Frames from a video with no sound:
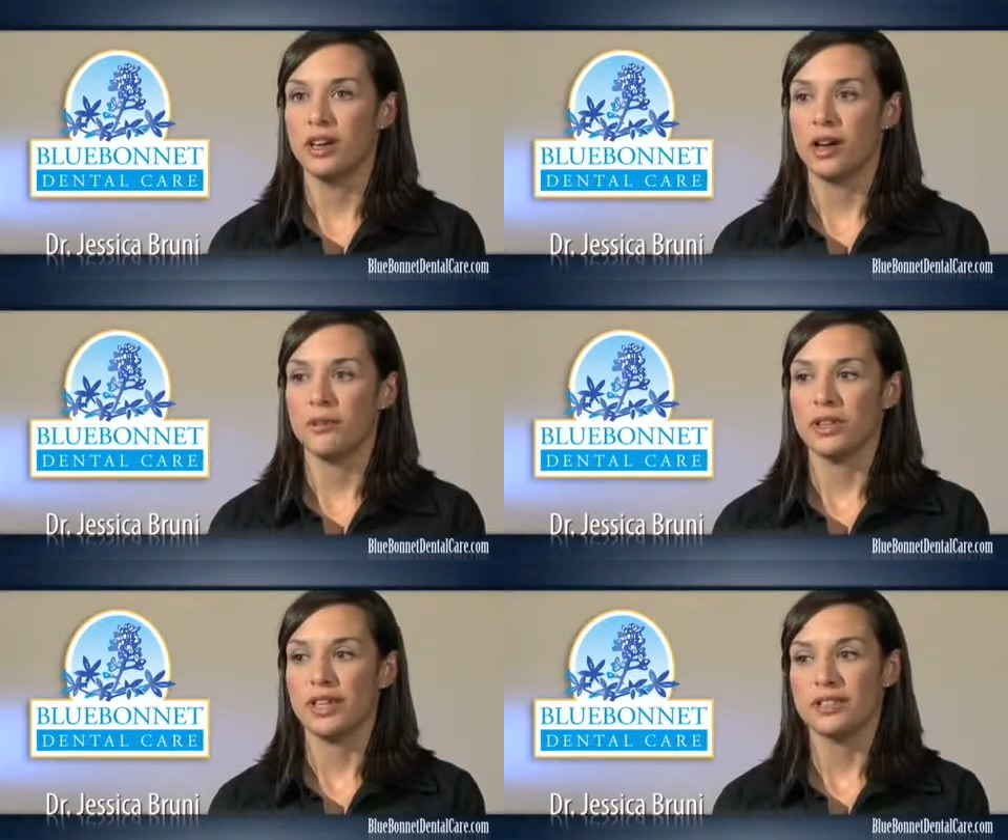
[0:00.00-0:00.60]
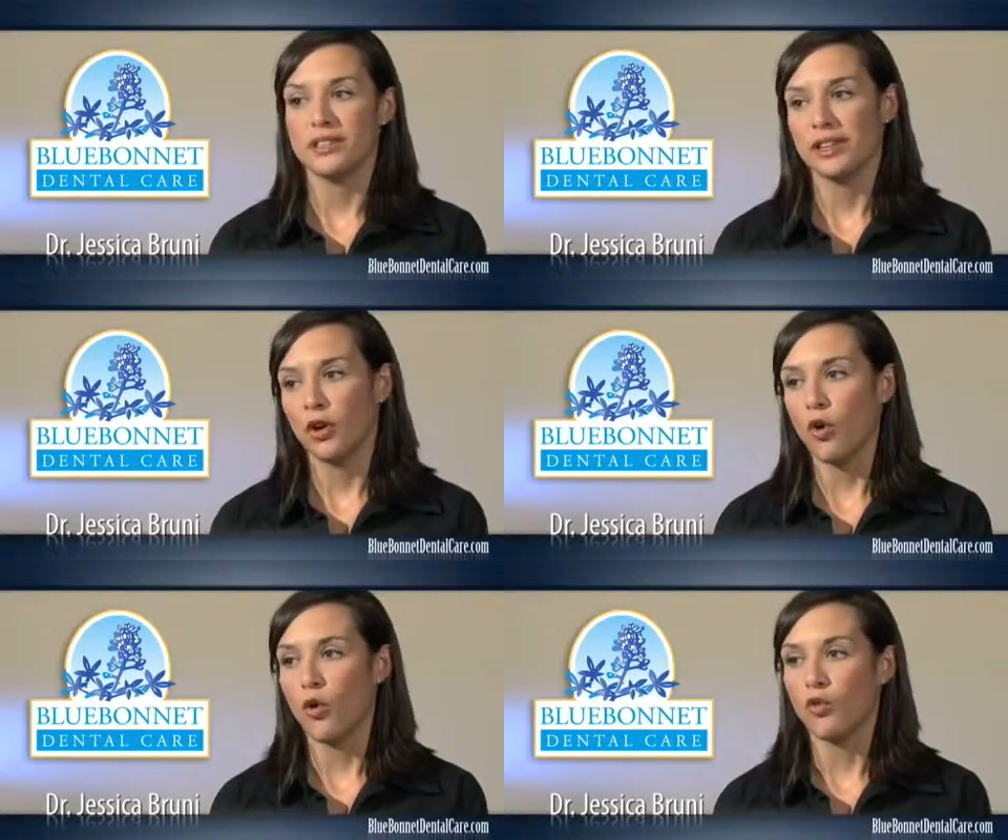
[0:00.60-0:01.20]
Um, we like to
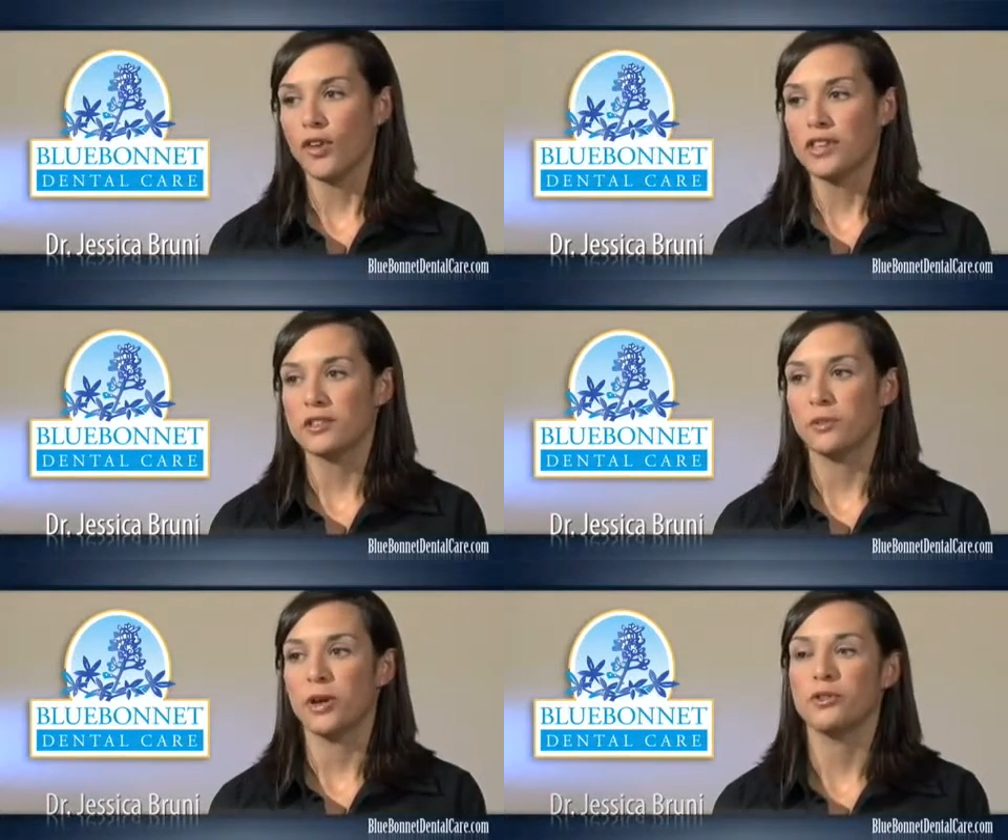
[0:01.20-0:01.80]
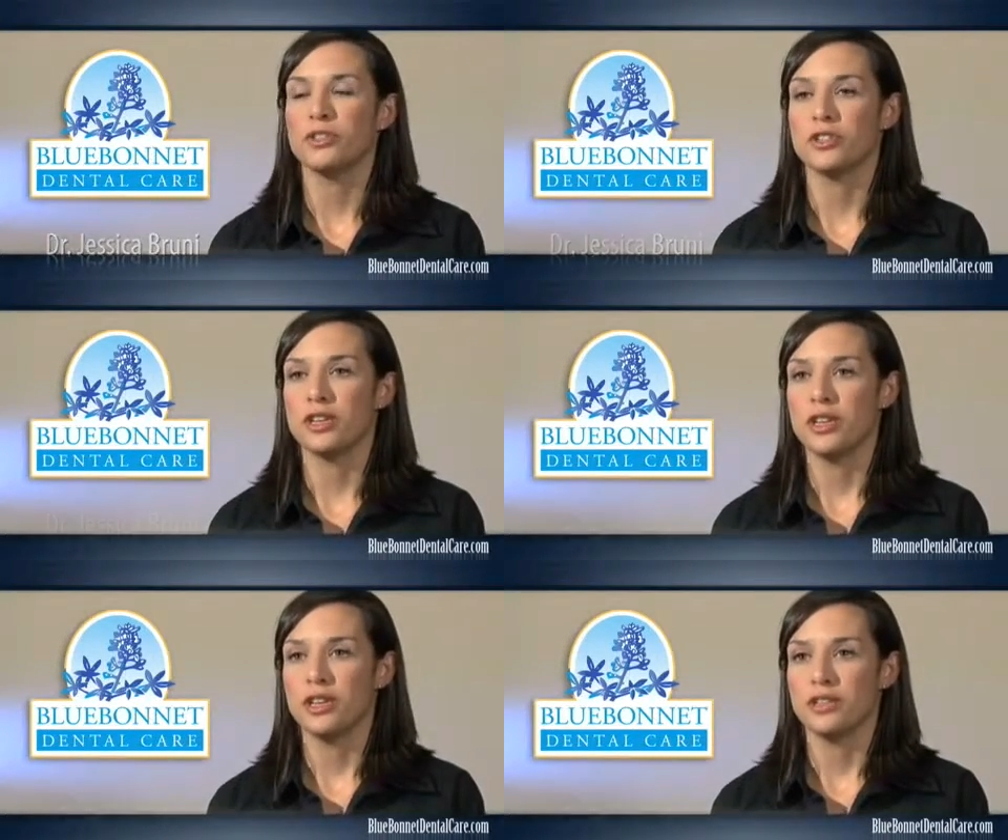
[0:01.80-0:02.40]
take a whole face approach.
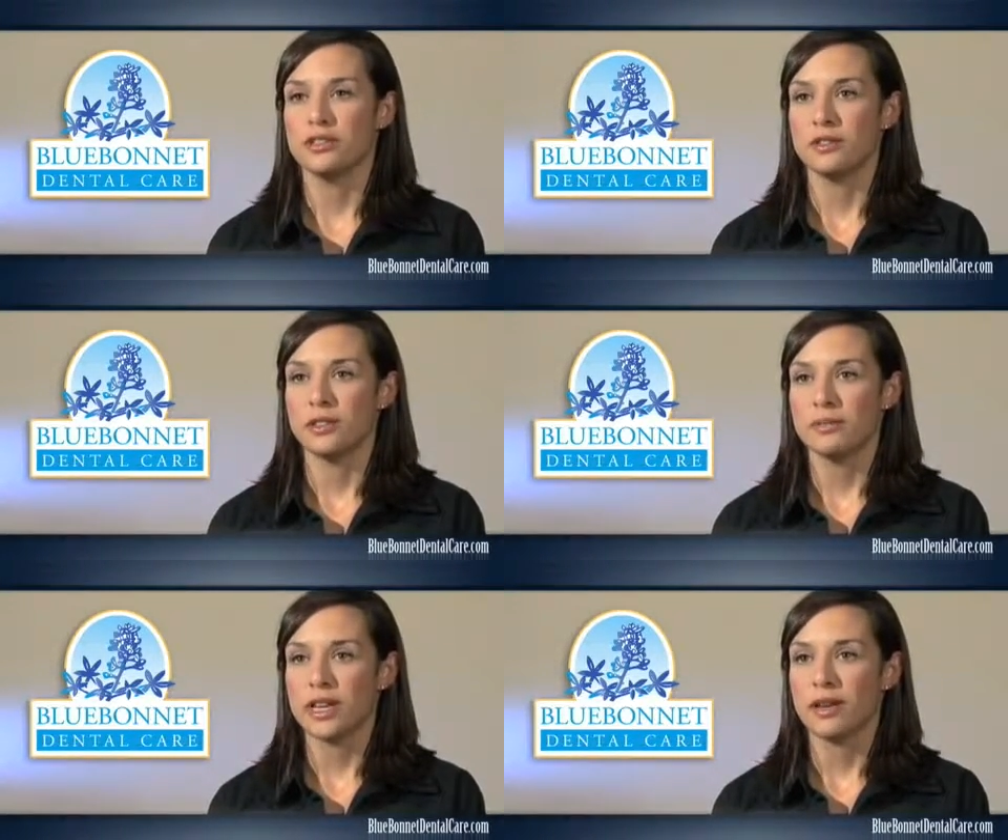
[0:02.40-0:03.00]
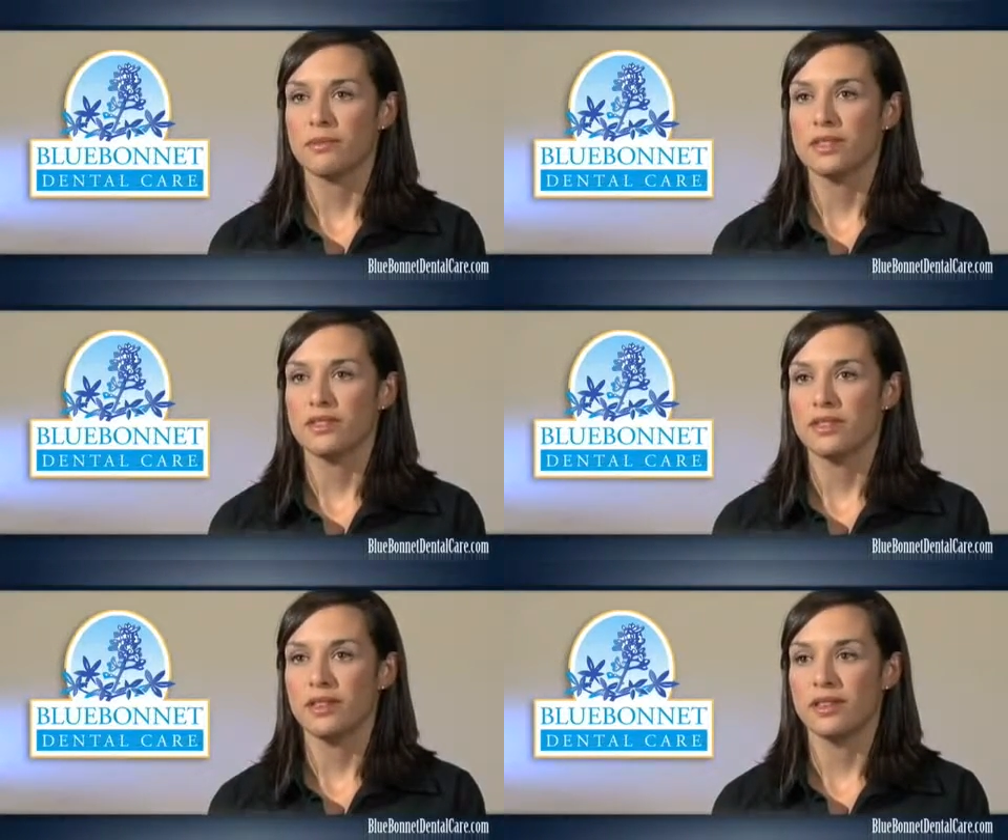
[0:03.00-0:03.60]
And so
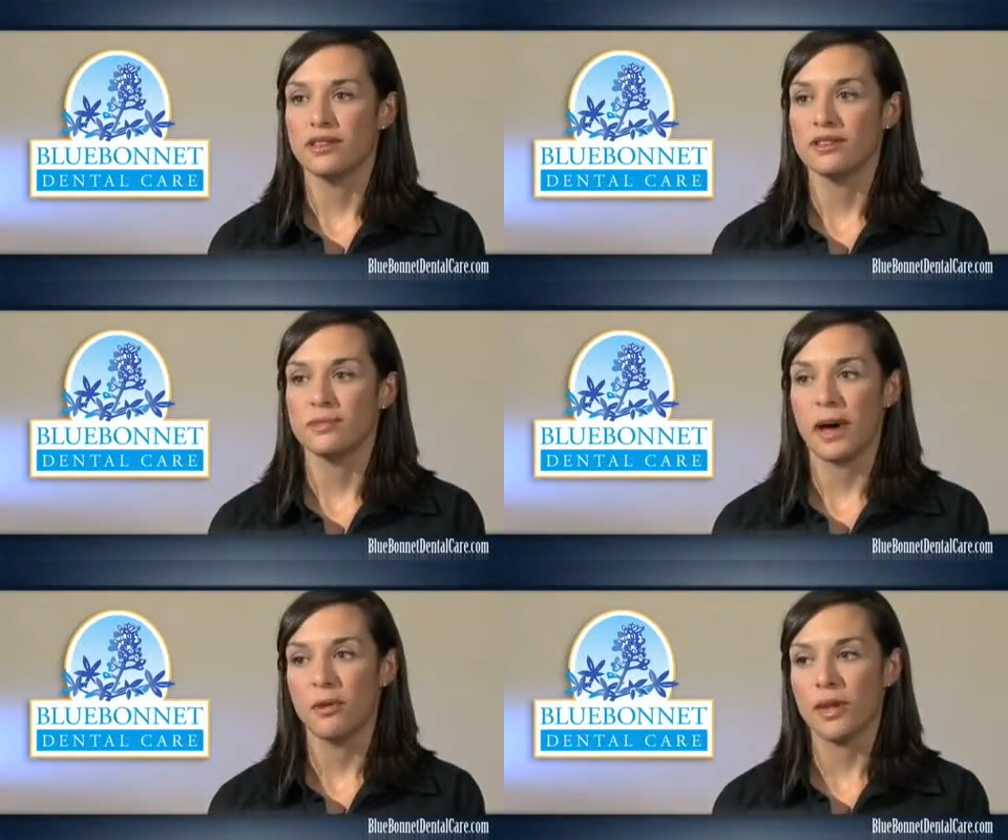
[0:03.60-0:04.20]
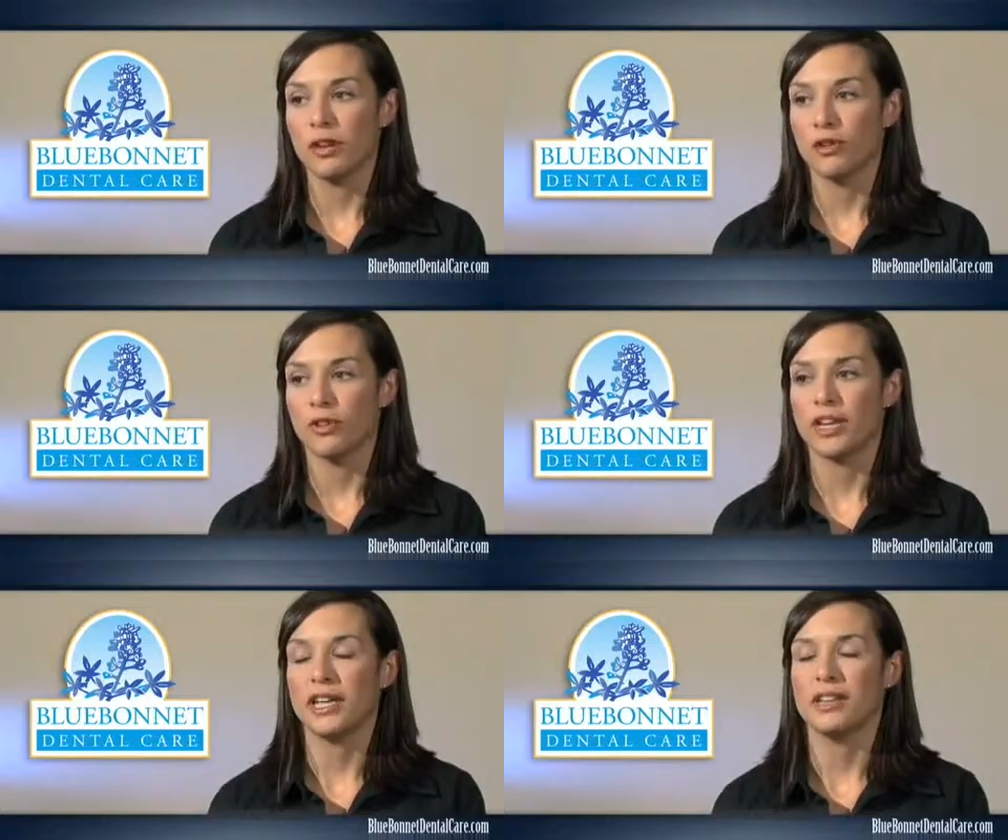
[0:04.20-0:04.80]
sometimes the smile
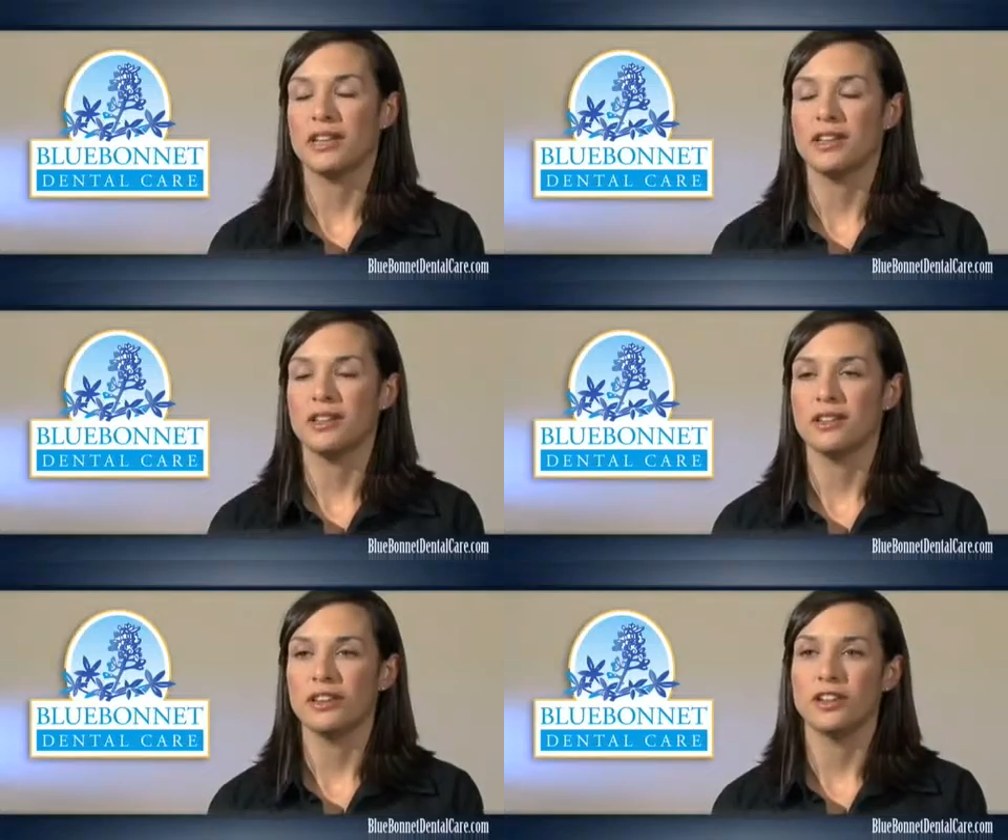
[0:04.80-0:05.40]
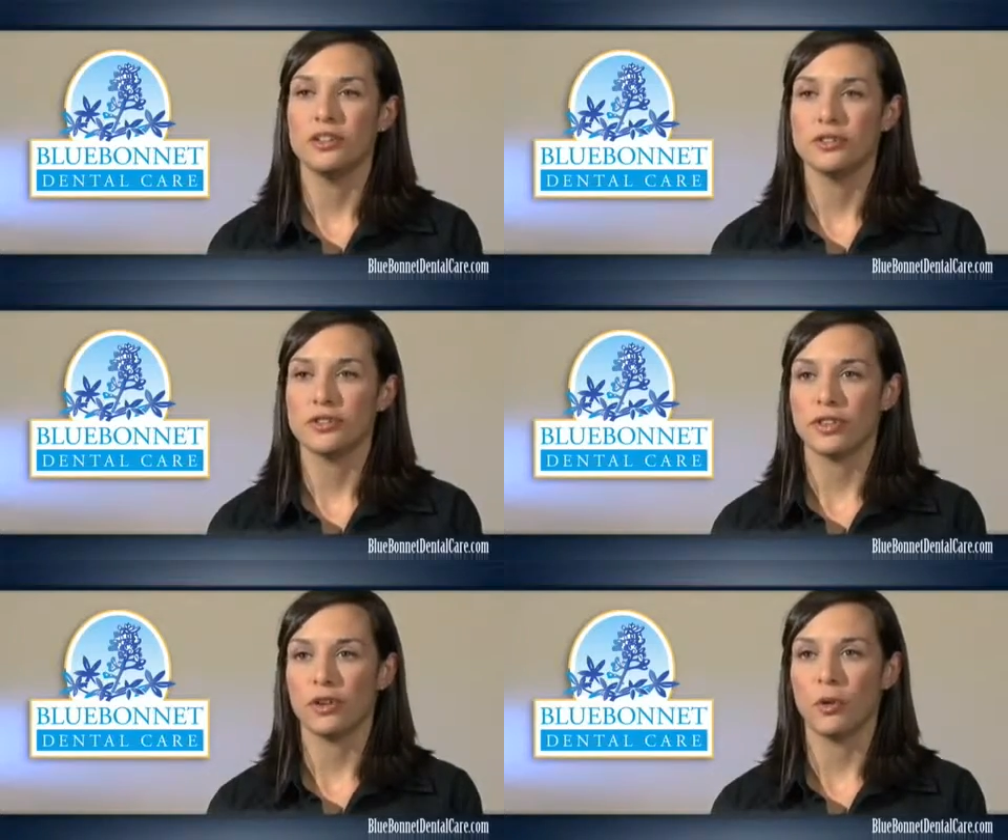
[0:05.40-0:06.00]
makeover candidate could
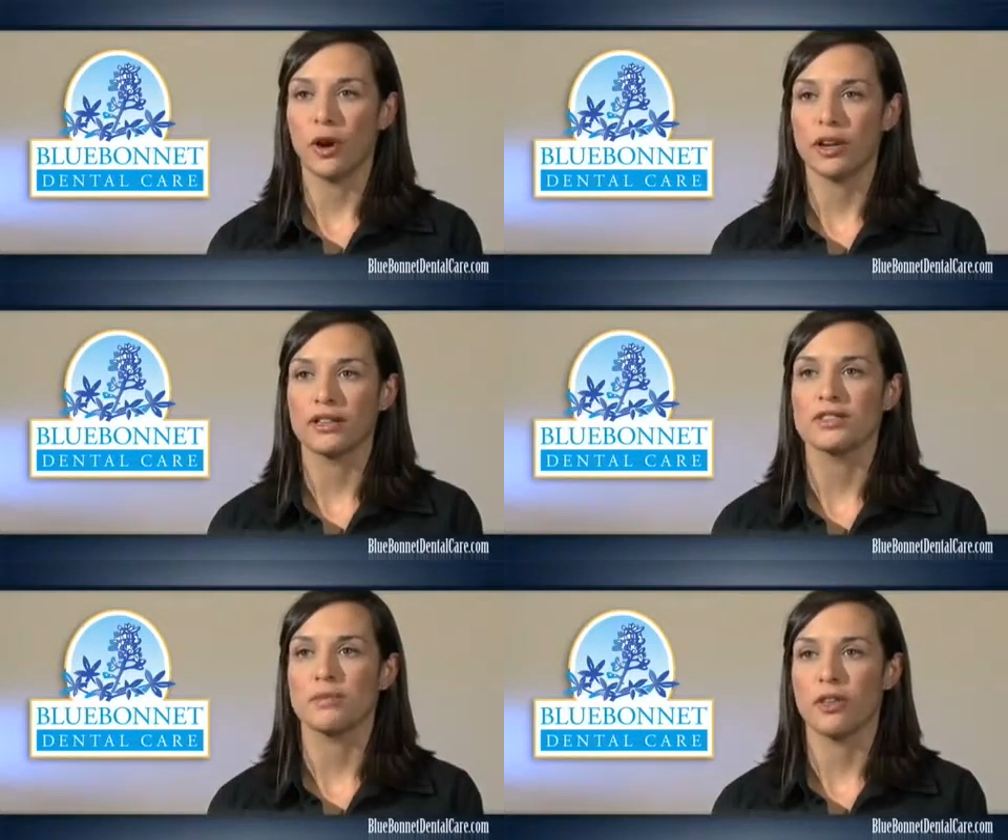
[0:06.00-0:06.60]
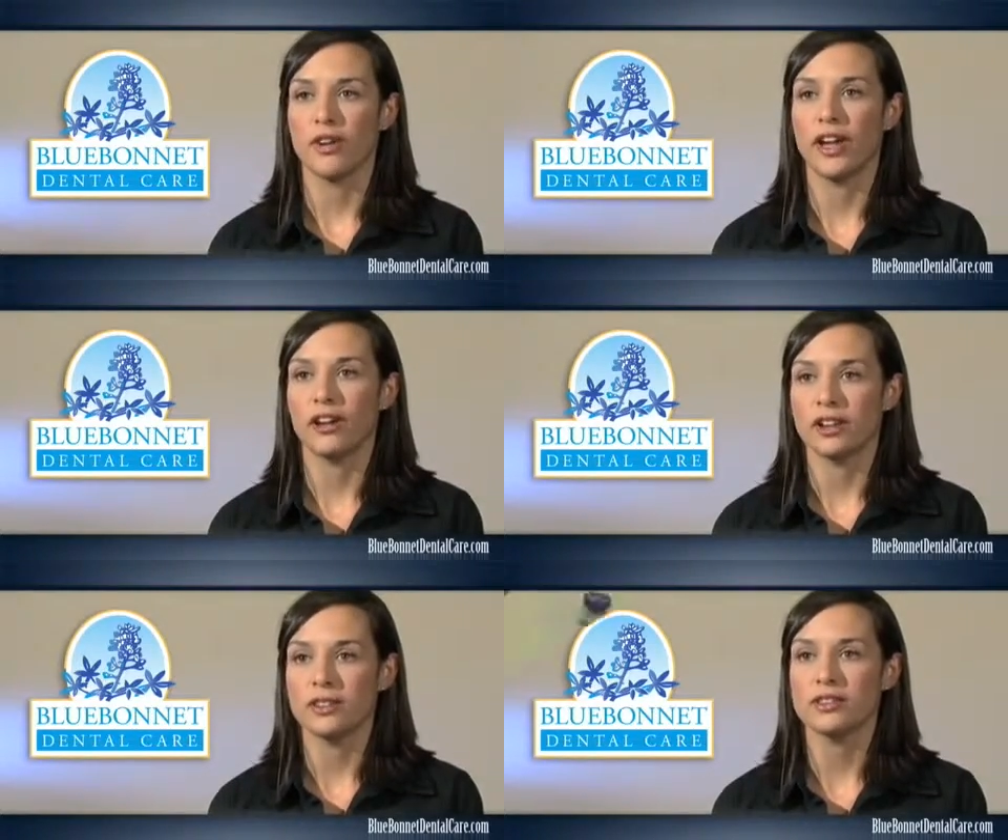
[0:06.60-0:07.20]
use a little work in some other
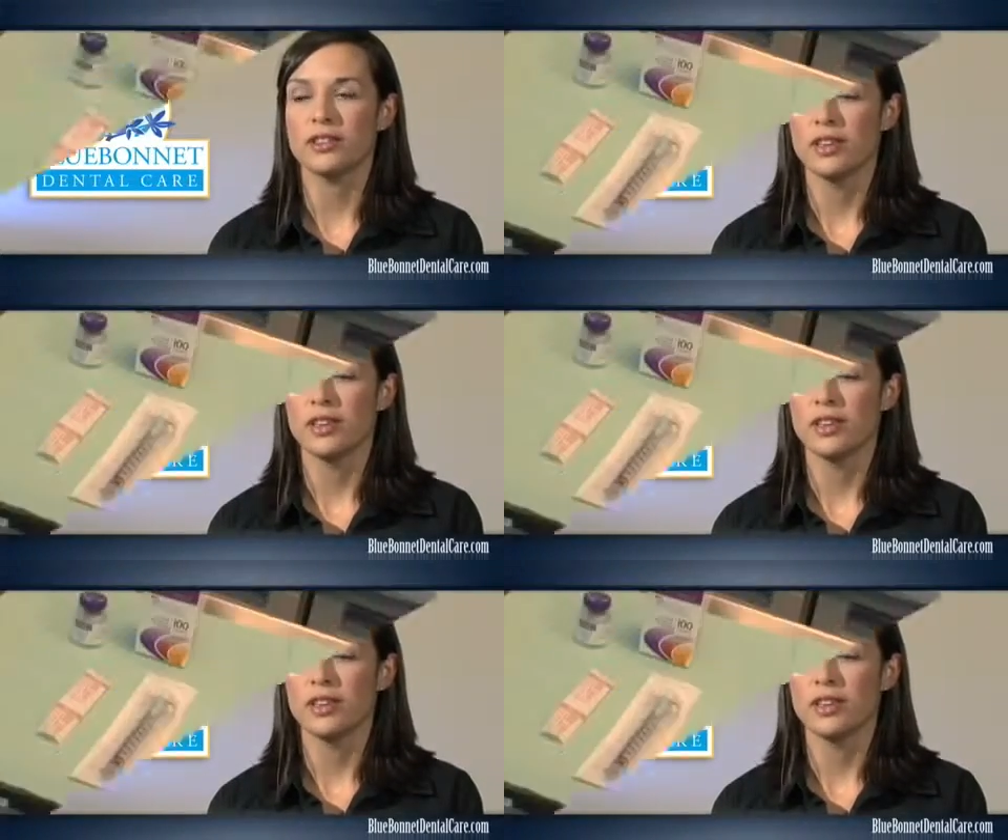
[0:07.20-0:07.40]
areas.